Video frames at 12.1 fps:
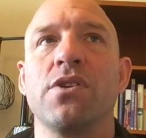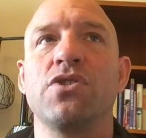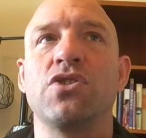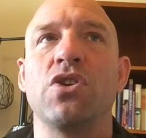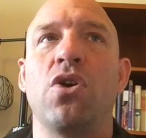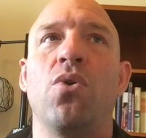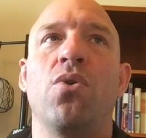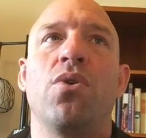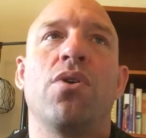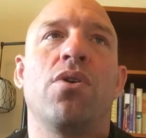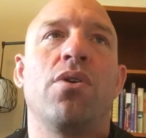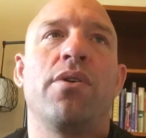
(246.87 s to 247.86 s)
So
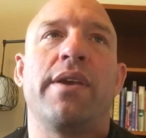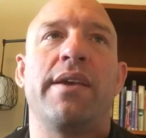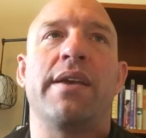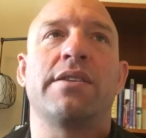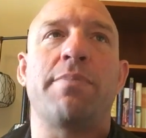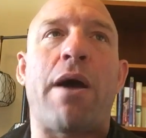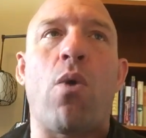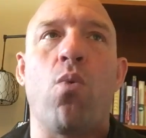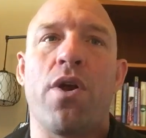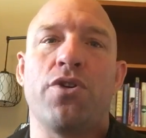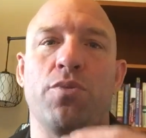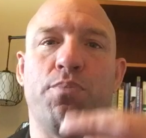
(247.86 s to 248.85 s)
it's about
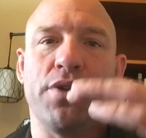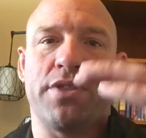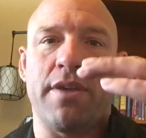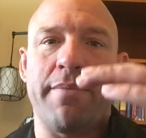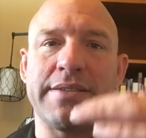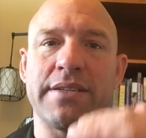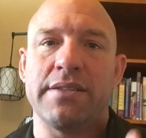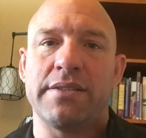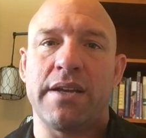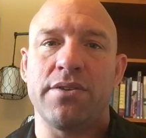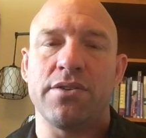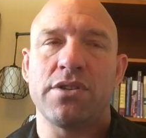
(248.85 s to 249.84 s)
where you put them as
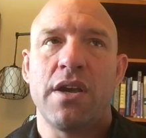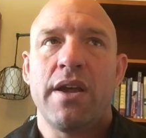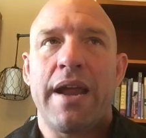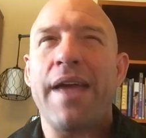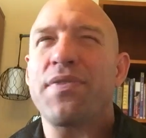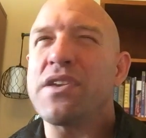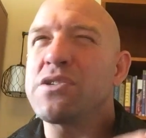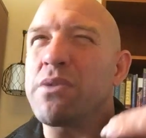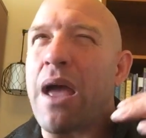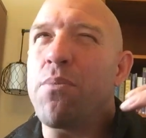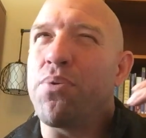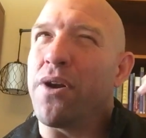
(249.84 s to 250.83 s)
contenders. Anthony
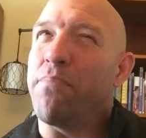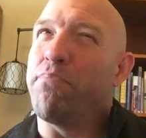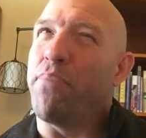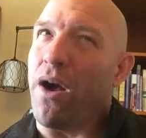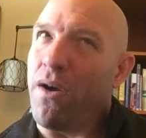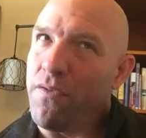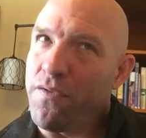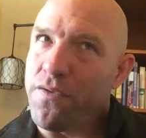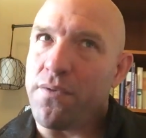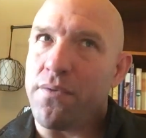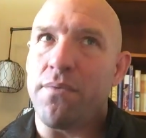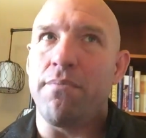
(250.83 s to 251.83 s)
Smith, I would put
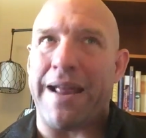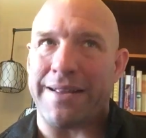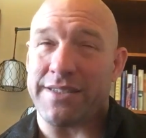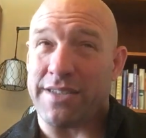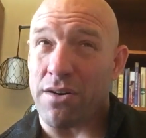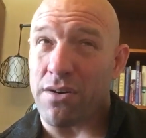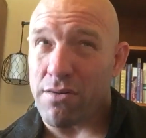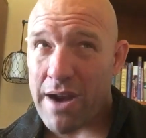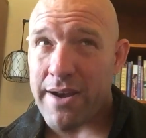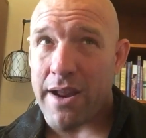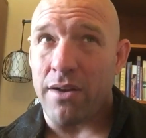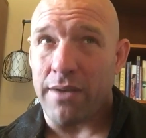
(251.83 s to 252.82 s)
above Matt Serra
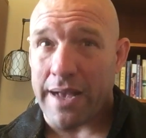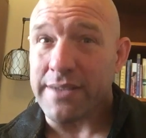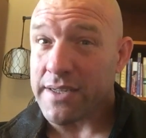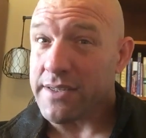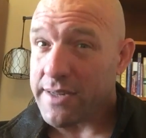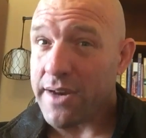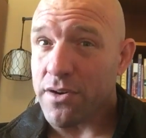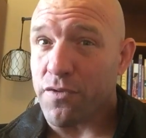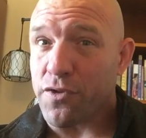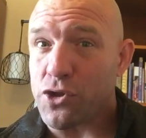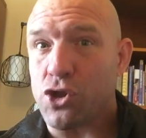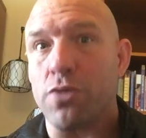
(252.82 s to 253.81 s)
right now as a contender
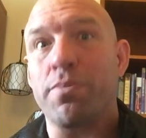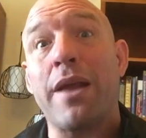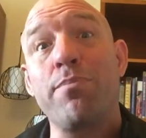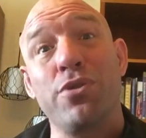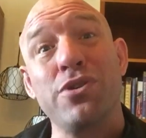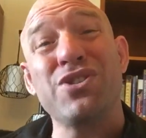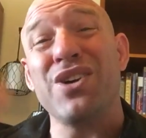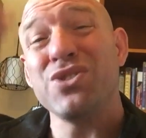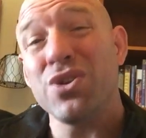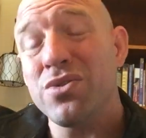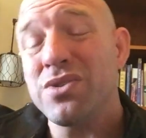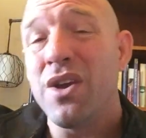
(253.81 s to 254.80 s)
for sure, but I put Jon
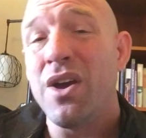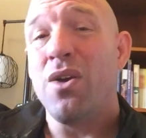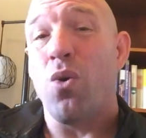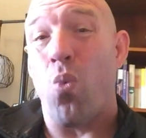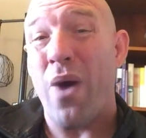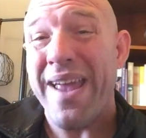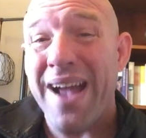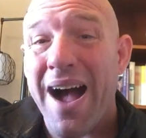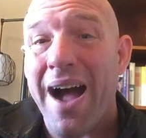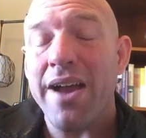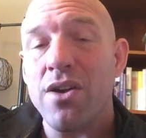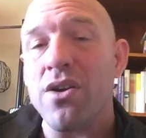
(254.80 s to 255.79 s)
Jones way
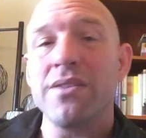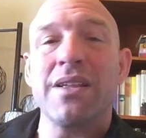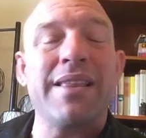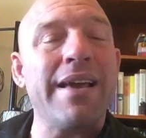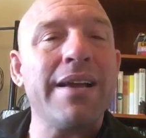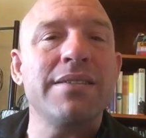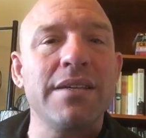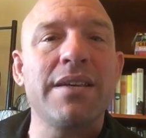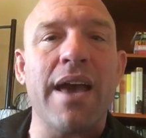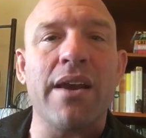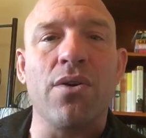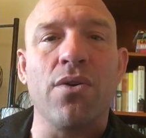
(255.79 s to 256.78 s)
higher on the legacy
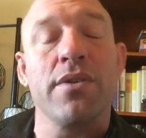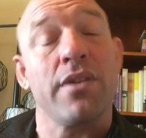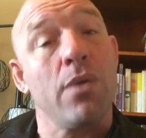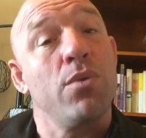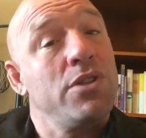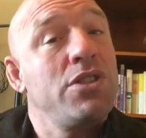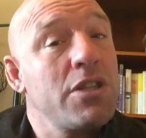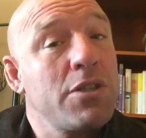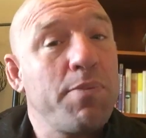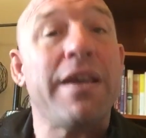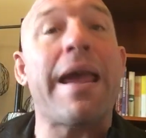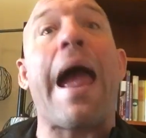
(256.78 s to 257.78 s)
category than I would
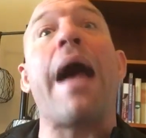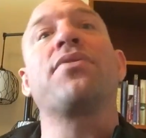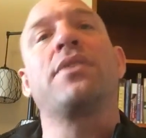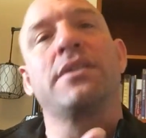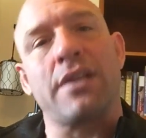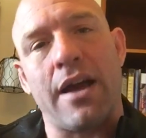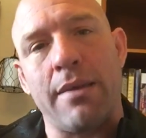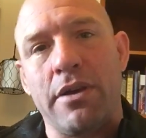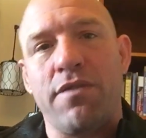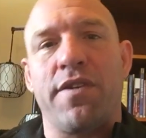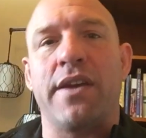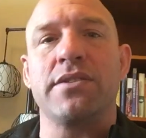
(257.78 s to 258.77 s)
GSP at the time
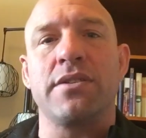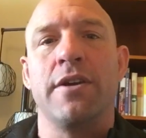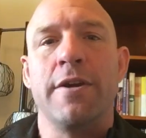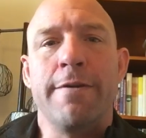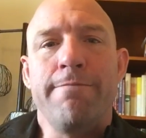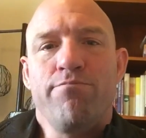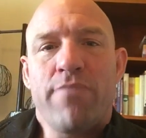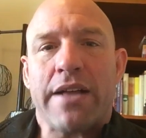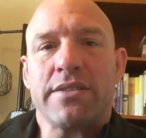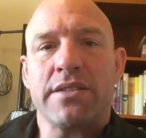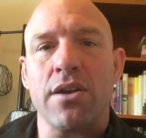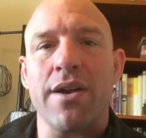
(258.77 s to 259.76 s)
he faced
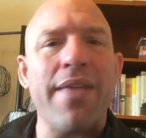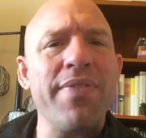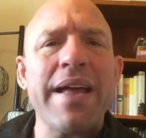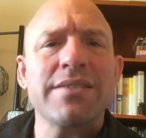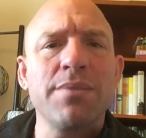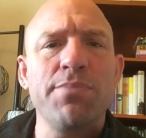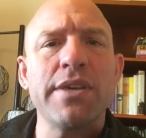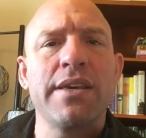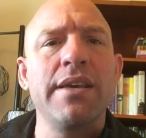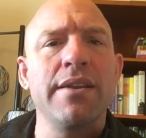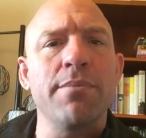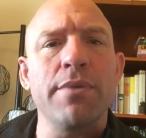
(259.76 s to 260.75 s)
Matt Serra. And that's the big
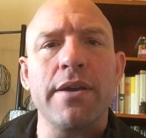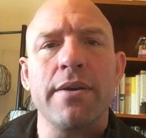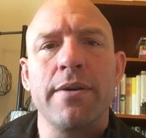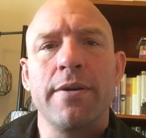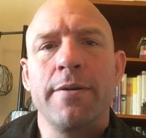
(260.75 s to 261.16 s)
key to me.